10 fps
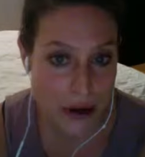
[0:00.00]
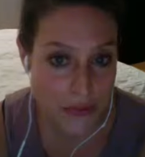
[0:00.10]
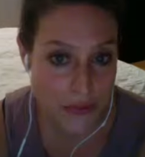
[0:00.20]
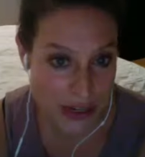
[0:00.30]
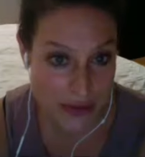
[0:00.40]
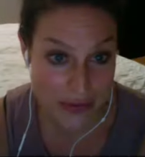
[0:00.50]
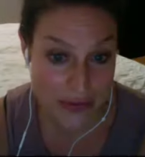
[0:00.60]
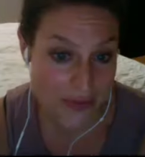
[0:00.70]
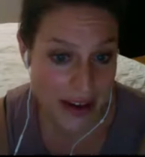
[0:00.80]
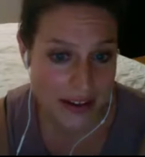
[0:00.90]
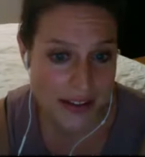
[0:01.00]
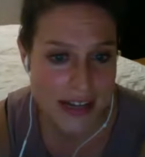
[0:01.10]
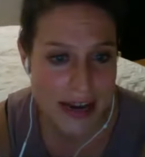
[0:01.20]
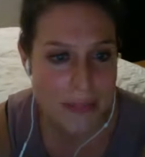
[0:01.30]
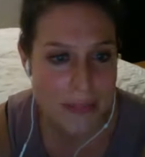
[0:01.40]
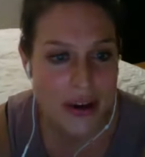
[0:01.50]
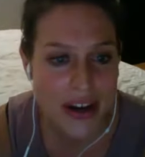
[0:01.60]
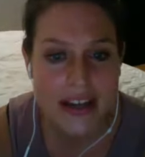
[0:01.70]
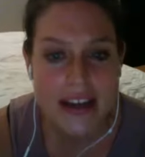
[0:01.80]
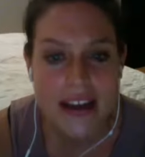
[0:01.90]
4 different files that I
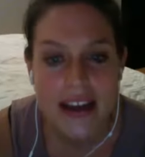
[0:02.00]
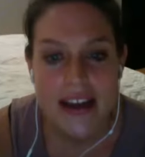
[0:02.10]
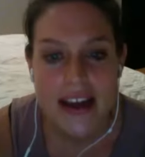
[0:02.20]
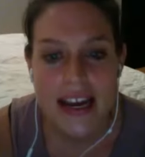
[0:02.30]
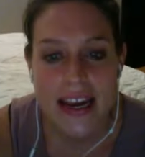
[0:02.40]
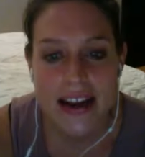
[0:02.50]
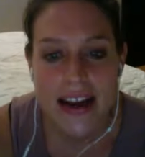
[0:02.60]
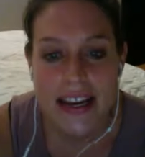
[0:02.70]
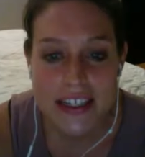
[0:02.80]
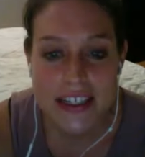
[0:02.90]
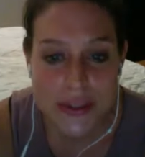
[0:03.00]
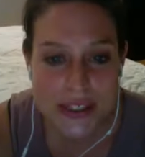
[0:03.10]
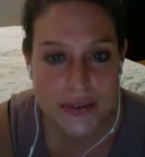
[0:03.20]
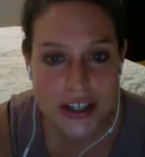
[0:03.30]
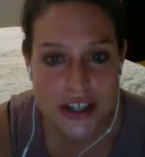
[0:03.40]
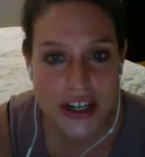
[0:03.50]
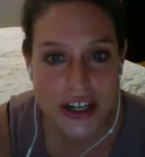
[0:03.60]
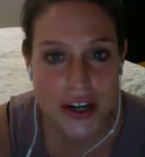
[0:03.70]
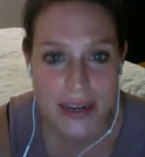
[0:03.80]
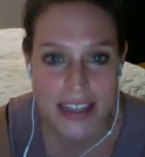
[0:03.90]
put, and I can do a screen
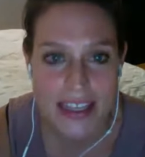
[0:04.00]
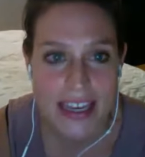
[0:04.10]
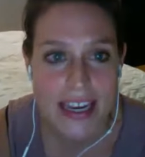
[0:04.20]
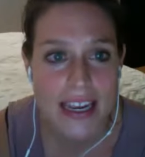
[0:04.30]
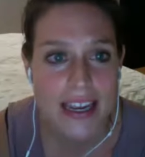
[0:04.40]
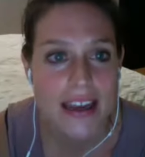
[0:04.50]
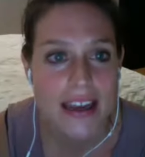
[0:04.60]
share quickly.